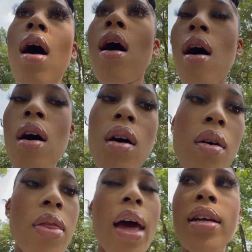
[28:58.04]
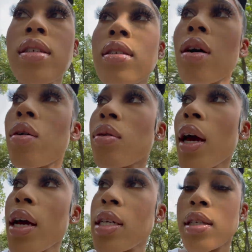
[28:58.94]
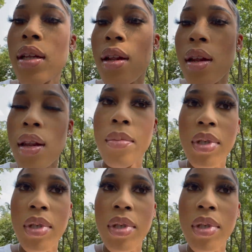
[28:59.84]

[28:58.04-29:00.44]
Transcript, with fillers: Oh, that is so nice. Let me